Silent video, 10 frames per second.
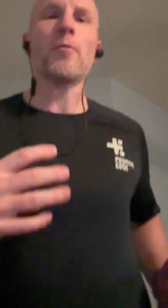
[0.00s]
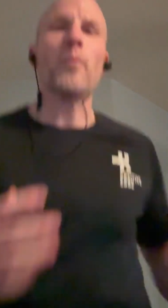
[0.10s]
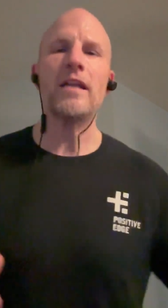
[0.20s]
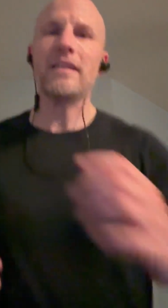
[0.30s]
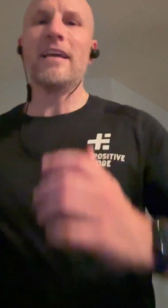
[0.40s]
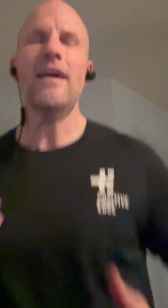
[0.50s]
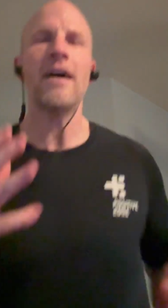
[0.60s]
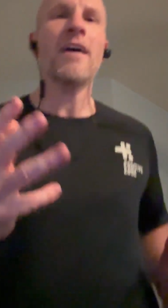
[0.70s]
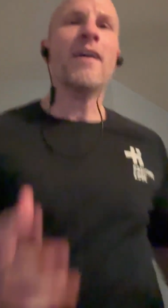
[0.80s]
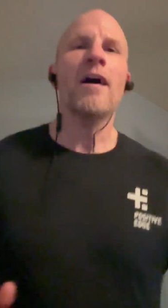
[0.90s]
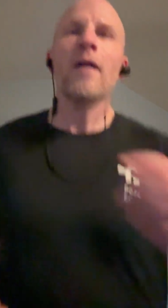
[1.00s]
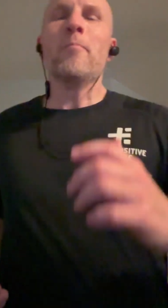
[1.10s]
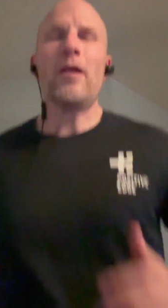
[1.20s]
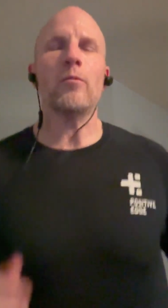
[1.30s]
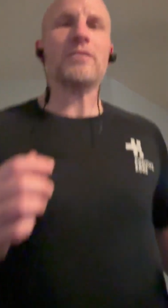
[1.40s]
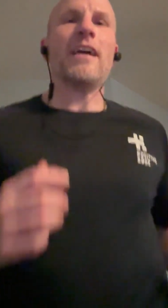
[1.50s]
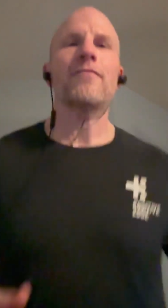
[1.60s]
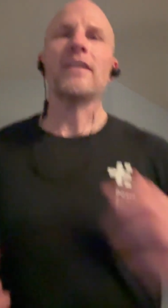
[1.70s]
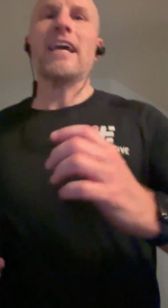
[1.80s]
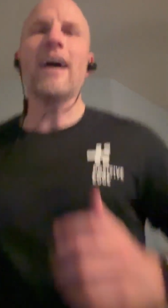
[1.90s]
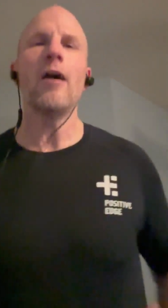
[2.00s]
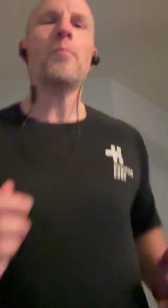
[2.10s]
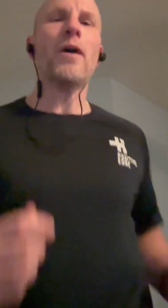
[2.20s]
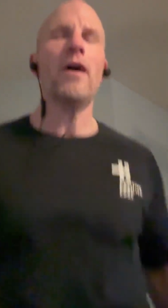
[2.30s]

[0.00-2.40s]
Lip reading: windy, but it will definitely help.